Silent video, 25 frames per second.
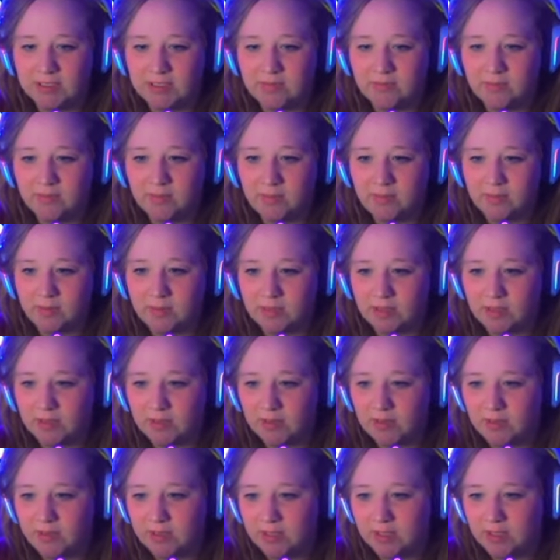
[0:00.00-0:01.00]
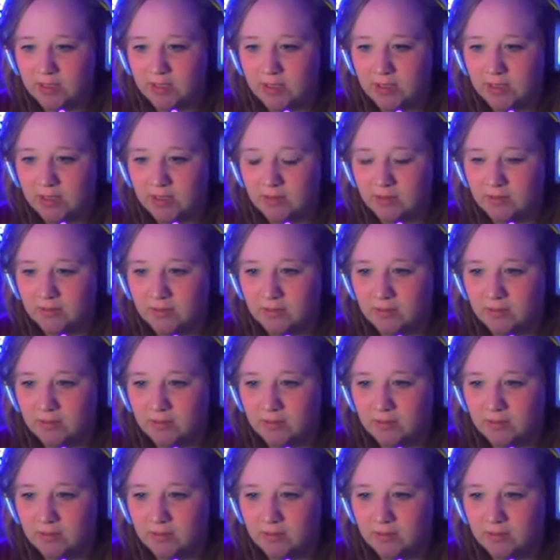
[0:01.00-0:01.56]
everyone good over here?